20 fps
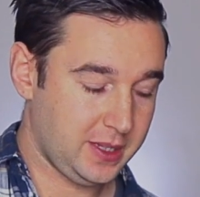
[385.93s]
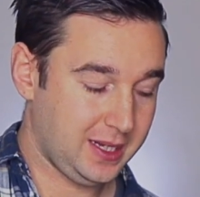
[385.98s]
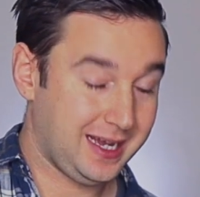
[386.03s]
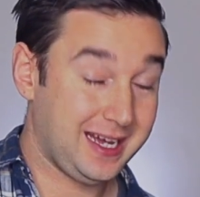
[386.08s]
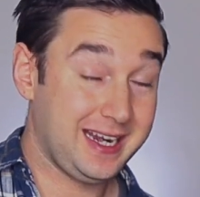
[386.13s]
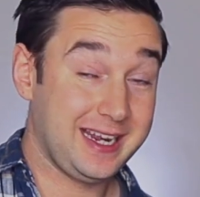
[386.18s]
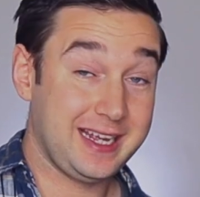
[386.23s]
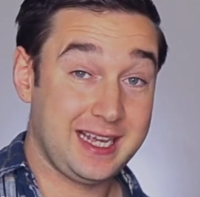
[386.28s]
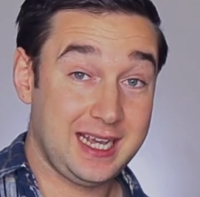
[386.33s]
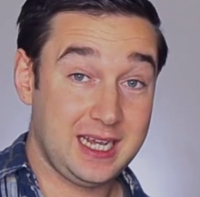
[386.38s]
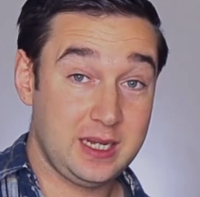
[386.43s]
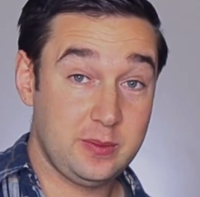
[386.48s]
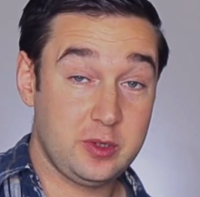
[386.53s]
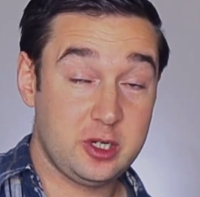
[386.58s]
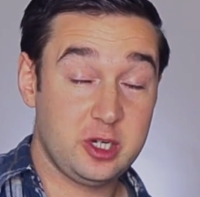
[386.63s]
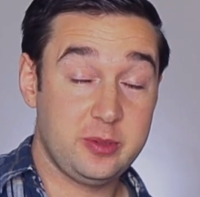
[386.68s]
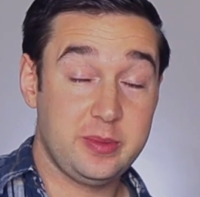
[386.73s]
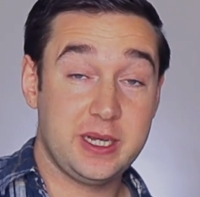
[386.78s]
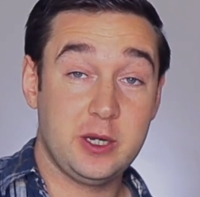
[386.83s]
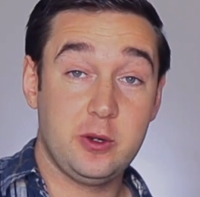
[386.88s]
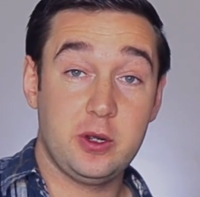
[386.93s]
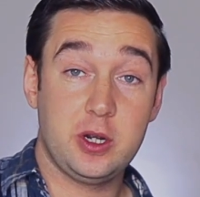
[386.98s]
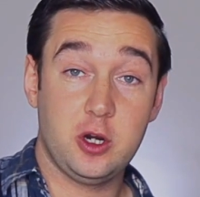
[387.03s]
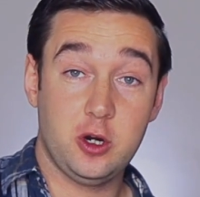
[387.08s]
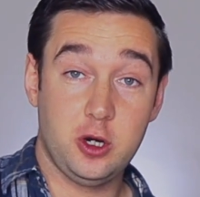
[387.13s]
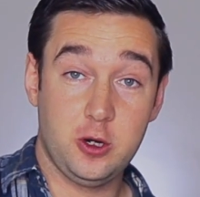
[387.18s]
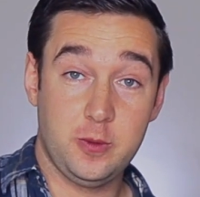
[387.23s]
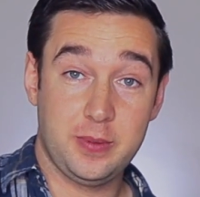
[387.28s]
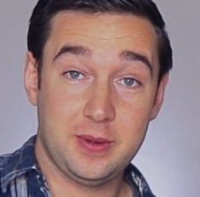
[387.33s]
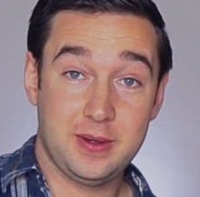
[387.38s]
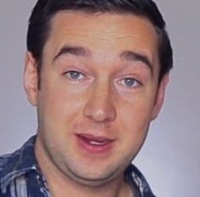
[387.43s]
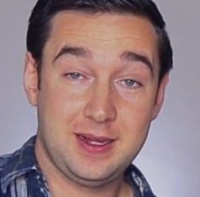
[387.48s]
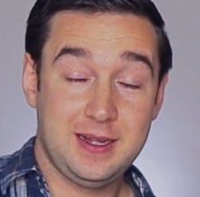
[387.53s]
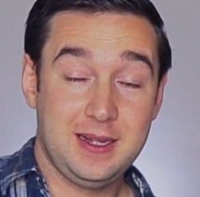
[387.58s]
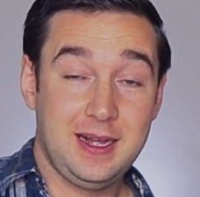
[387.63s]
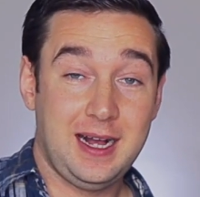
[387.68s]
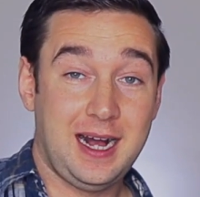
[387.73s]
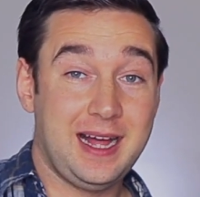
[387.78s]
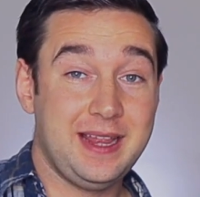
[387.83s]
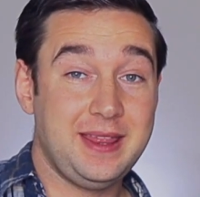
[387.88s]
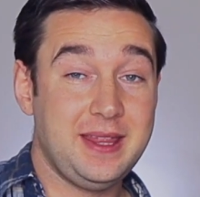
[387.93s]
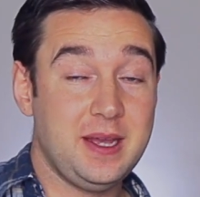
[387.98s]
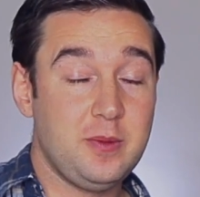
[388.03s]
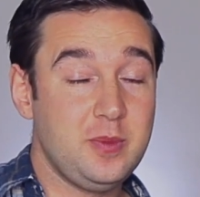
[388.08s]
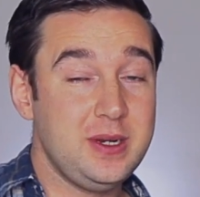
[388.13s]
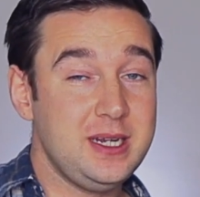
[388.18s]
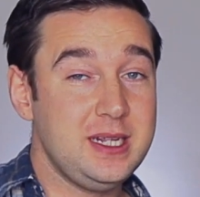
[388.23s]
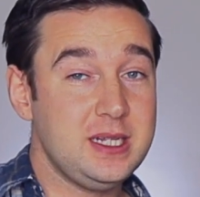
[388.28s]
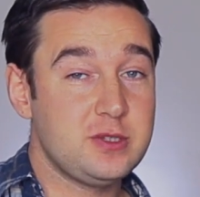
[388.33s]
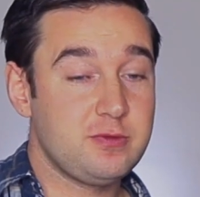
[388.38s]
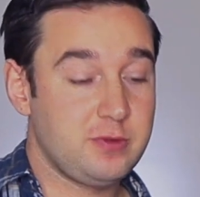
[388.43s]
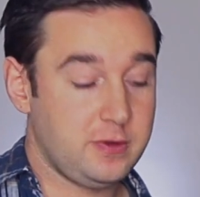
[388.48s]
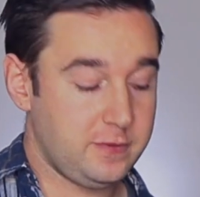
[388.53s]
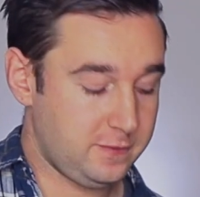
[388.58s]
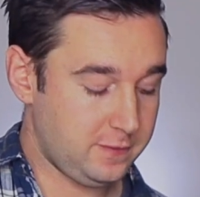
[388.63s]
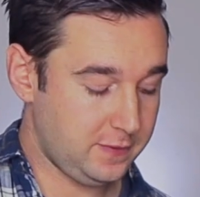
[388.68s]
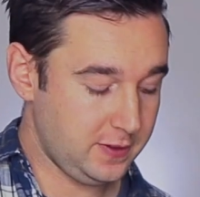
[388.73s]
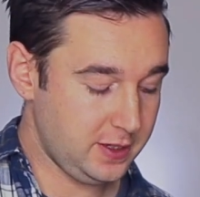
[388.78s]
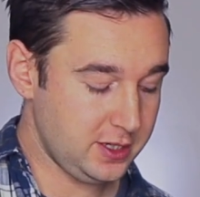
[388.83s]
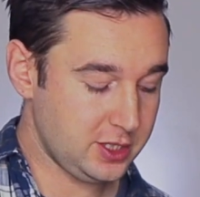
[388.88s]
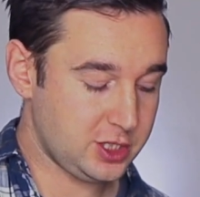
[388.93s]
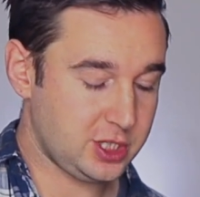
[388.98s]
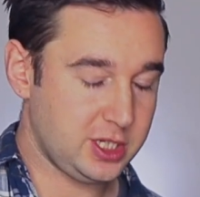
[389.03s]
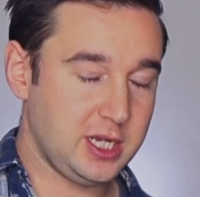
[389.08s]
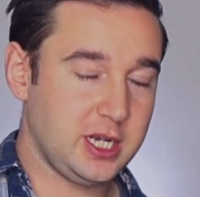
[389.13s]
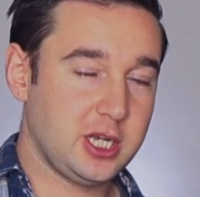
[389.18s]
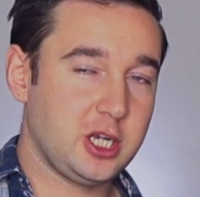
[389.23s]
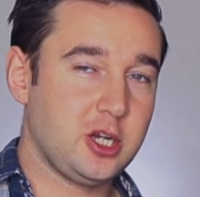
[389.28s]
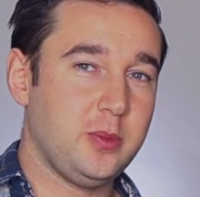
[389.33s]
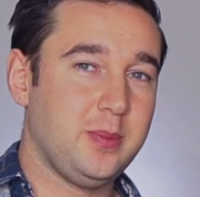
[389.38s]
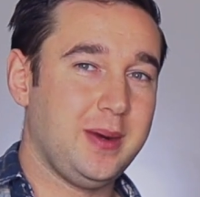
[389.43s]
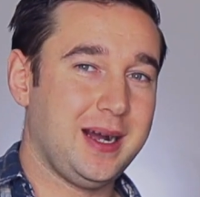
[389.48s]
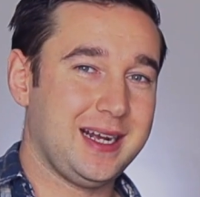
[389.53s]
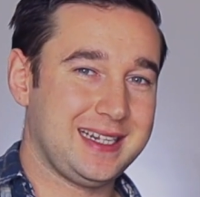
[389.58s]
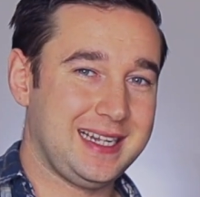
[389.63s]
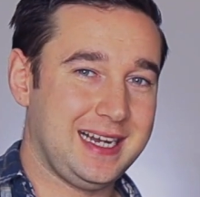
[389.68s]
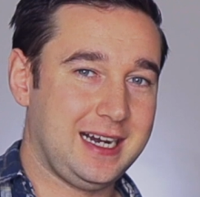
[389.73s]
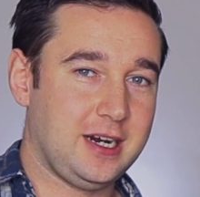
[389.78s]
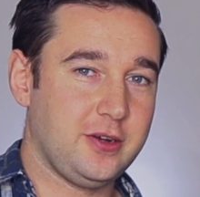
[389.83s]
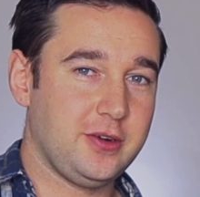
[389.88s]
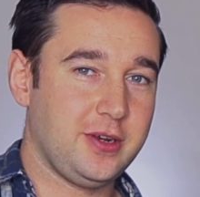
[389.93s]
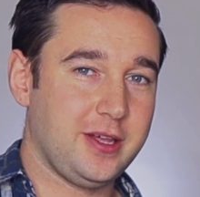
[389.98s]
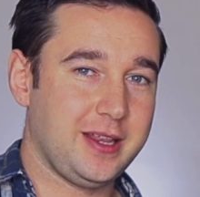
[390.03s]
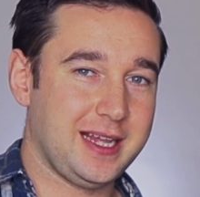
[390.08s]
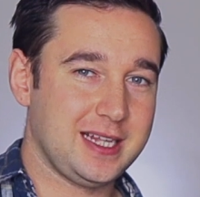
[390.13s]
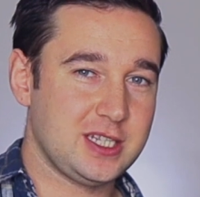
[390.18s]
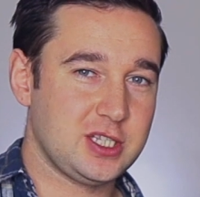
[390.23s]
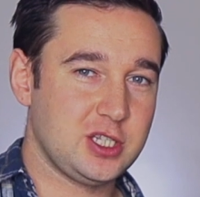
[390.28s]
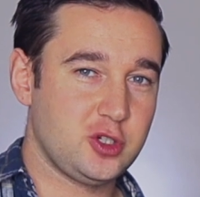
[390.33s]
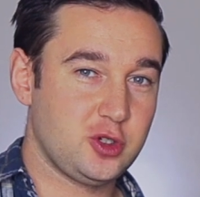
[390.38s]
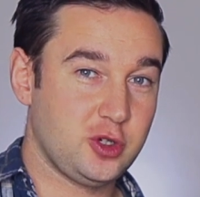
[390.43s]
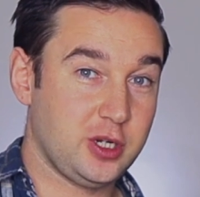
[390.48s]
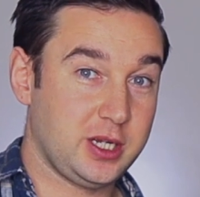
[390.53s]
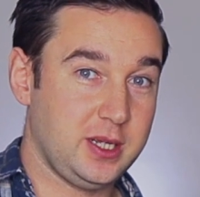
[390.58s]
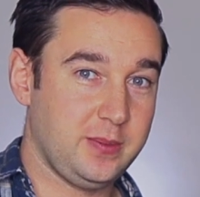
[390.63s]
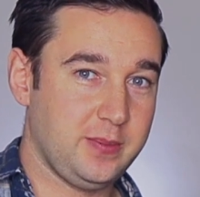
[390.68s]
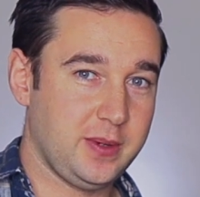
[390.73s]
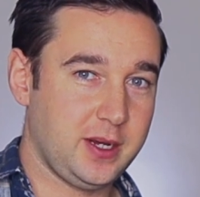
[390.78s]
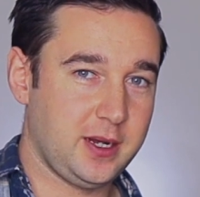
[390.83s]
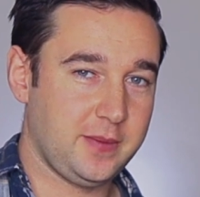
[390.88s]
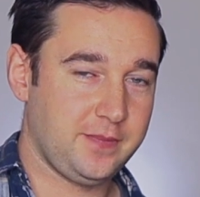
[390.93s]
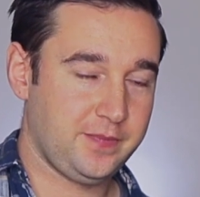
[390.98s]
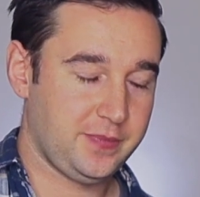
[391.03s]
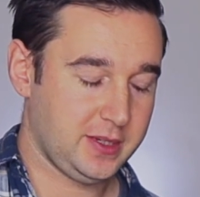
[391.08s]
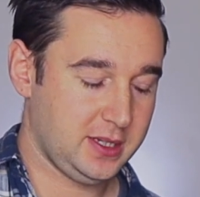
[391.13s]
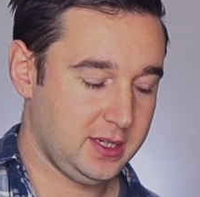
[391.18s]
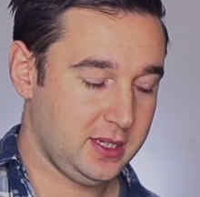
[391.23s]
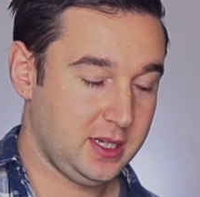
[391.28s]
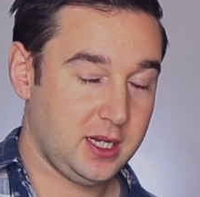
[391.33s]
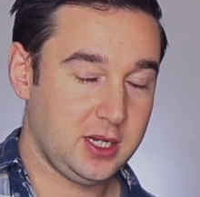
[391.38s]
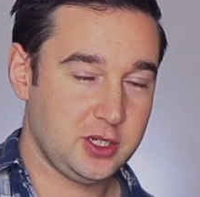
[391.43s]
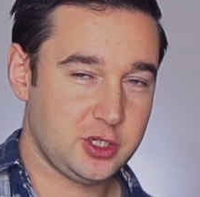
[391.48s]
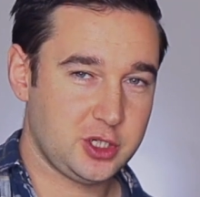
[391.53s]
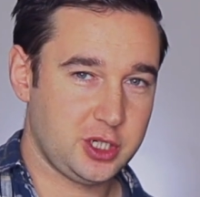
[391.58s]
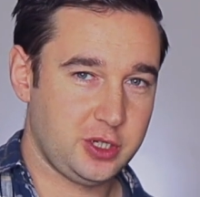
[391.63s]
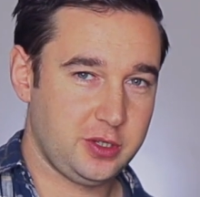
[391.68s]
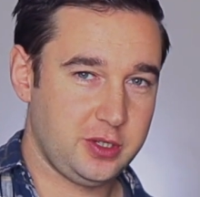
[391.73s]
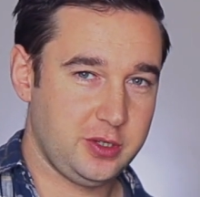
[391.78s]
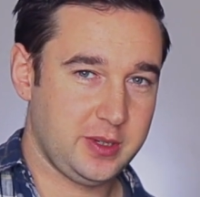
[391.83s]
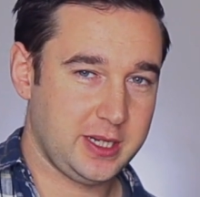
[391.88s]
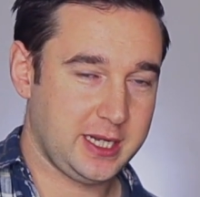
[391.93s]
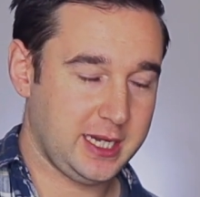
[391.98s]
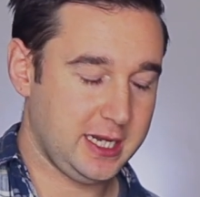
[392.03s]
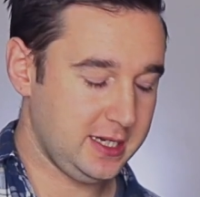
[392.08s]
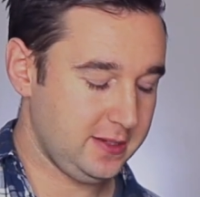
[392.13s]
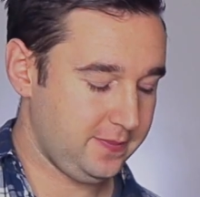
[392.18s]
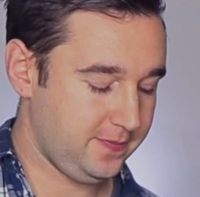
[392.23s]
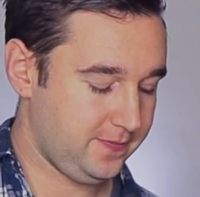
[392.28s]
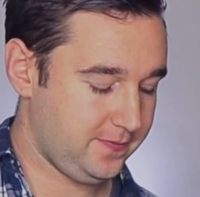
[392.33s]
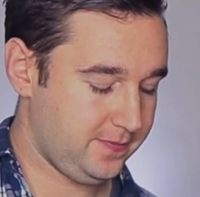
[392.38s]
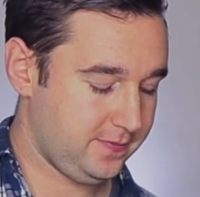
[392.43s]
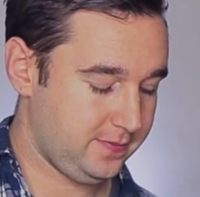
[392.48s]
And again, we're going to be going up, and then we need to reverse it and come back down. Now that's the tricky part. I'll show you again.